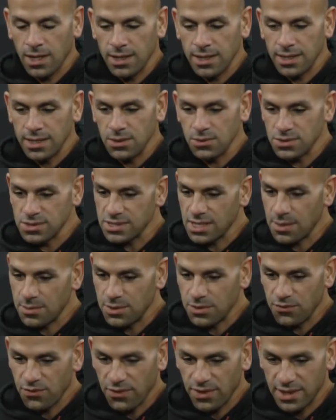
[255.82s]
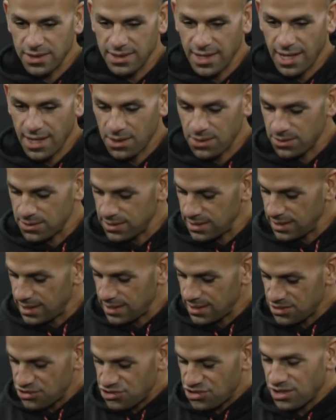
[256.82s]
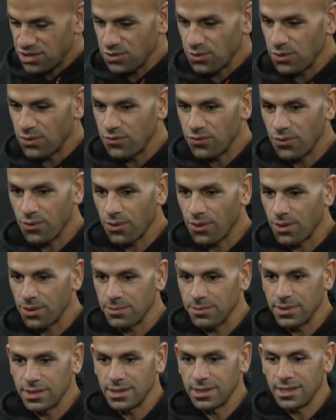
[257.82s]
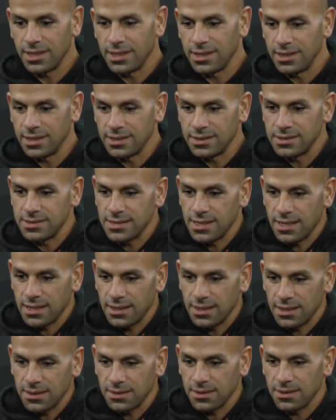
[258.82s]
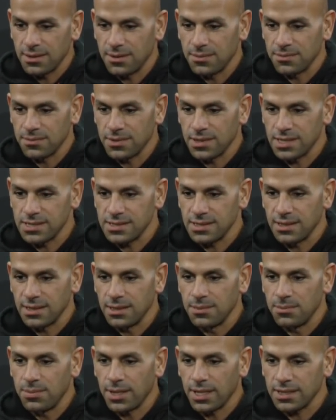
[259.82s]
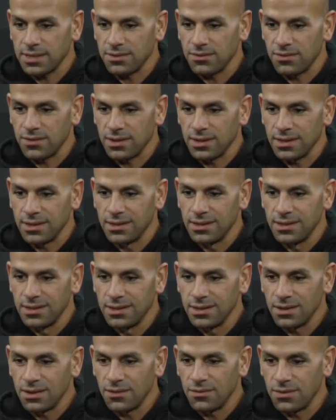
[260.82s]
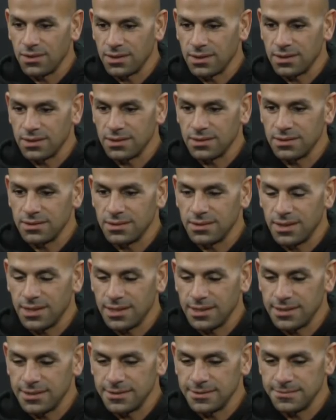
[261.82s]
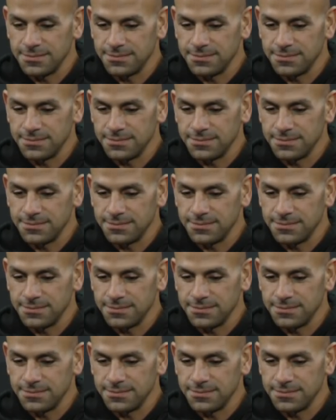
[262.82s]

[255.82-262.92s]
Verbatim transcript: he was coming in for that tackle and he had a shin to a forearm, and it's I, am guessing the impact of the of the uh,